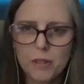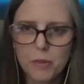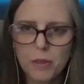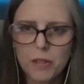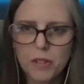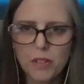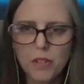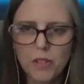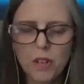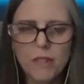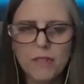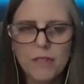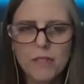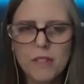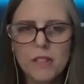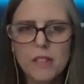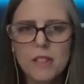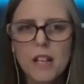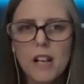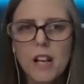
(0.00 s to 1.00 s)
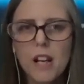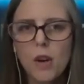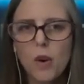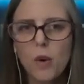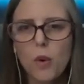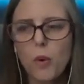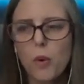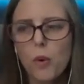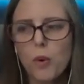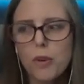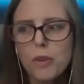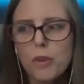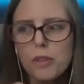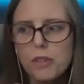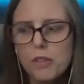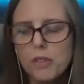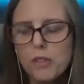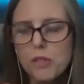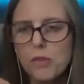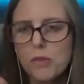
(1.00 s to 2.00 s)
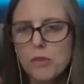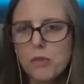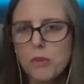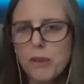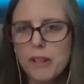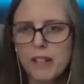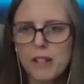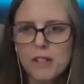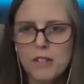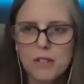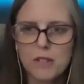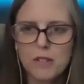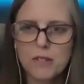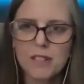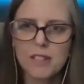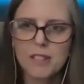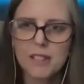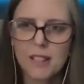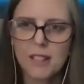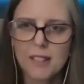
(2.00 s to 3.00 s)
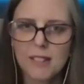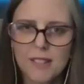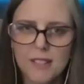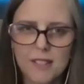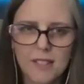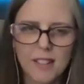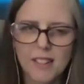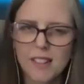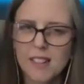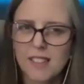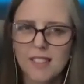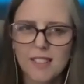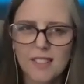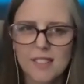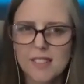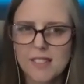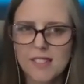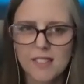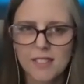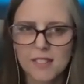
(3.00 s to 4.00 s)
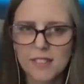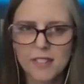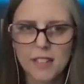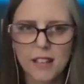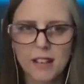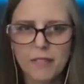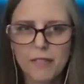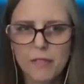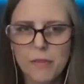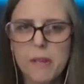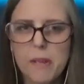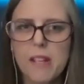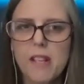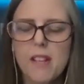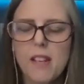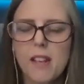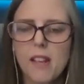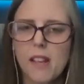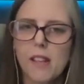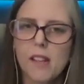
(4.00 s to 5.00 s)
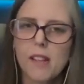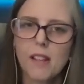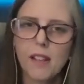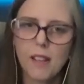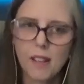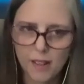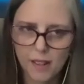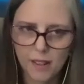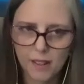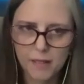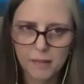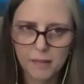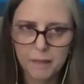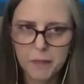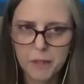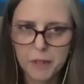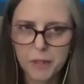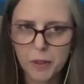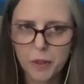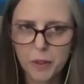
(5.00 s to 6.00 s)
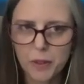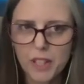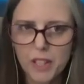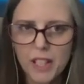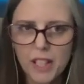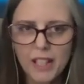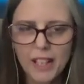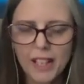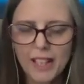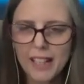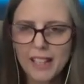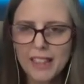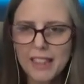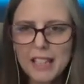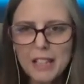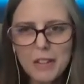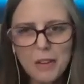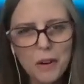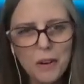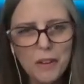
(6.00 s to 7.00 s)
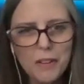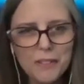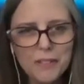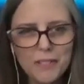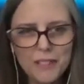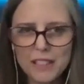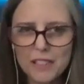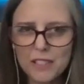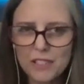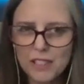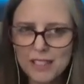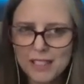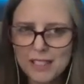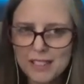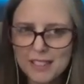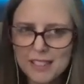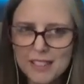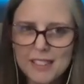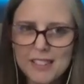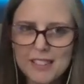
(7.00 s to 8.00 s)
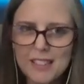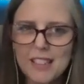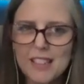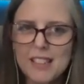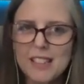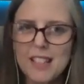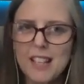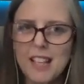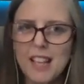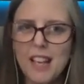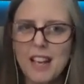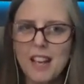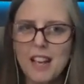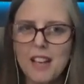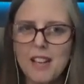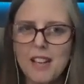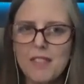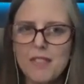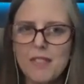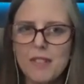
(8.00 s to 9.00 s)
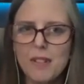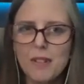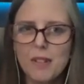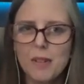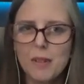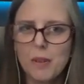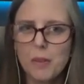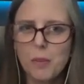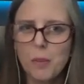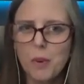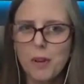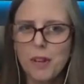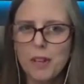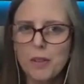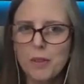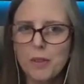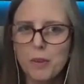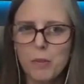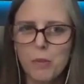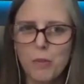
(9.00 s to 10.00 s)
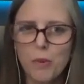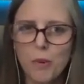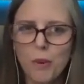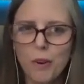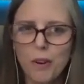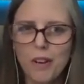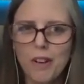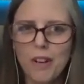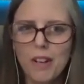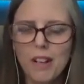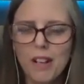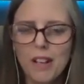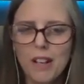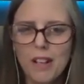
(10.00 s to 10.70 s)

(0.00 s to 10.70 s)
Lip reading: one offered, or you went into it and decided this is just not for me and I hate it. So, and I think all franchises tend to have one or more